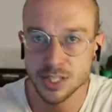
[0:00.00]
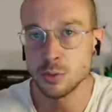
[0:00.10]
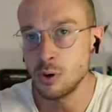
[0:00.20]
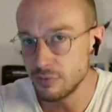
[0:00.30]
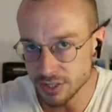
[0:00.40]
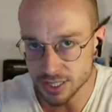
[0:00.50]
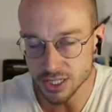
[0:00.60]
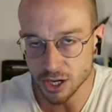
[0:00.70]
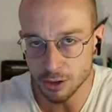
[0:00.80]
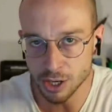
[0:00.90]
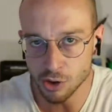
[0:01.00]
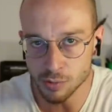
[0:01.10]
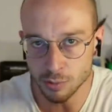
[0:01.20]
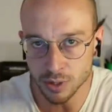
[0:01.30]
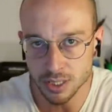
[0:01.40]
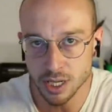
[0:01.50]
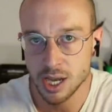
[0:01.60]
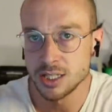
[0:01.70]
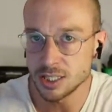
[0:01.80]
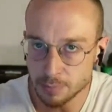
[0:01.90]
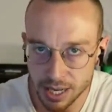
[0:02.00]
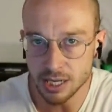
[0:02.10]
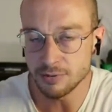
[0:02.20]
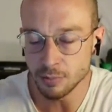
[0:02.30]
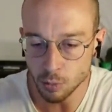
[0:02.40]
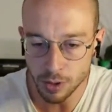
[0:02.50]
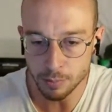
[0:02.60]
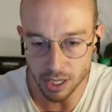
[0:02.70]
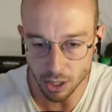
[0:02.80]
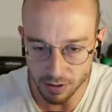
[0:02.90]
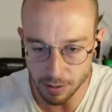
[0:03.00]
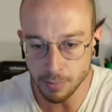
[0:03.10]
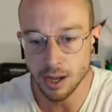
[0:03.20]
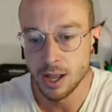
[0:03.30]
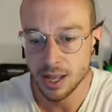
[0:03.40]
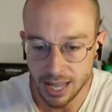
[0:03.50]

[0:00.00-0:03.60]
So obviously, Jeremy Corbyn was suspended from the whip in November.